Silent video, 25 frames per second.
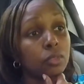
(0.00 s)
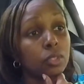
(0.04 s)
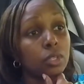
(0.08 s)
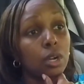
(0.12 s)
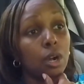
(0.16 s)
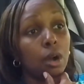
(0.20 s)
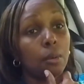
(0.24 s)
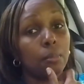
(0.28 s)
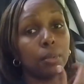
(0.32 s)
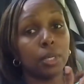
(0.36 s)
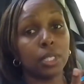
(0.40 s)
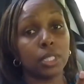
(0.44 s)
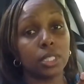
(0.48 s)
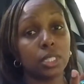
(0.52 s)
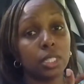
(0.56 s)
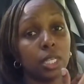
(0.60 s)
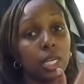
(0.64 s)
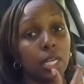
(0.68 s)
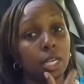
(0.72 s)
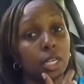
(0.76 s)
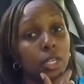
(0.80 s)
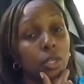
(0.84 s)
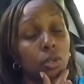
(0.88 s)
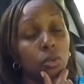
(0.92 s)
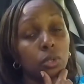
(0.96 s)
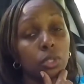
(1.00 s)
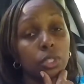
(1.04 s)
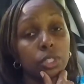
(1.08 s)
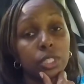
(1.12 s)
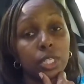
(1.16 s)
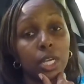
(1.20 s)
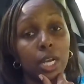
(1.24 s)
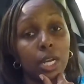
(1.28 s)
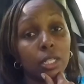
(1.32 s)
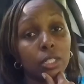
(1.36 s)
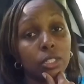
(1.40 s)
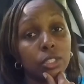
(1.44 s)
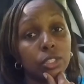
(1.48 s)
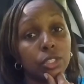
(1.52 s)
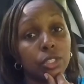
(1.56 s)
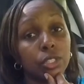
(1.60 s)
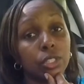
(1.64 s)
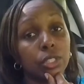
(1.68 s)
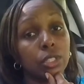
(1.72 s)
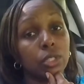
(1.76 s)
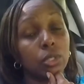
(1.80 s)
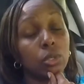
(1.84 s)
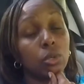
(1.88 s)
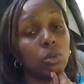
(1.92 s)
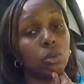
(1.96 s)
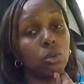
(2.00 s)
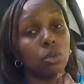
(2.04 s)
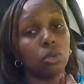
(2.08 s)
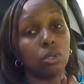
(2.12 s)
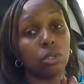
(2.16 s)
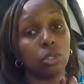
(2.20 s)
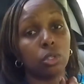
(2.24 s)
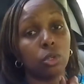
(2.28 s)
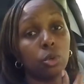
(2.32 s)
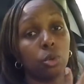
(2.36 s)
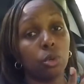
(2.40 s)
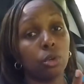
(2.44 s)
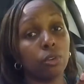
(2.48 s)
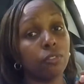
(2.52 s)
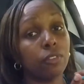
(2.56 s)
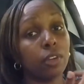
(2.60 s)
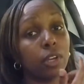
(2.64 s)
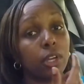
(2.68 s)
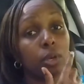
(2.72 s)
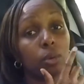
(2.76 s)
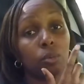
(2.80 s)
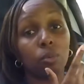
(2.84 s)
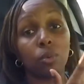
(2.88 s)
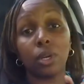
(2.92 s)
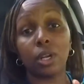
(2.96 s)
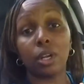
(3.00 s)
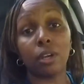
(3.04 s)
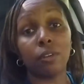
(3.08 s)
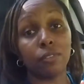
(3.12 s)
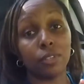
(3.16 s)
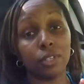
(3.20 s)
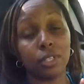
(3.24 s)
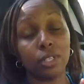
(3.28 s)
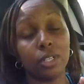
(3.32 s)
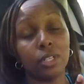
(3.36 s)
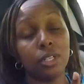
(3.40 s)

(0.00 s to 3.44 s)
a Mustang or a Challenger or a Corvette, whatever.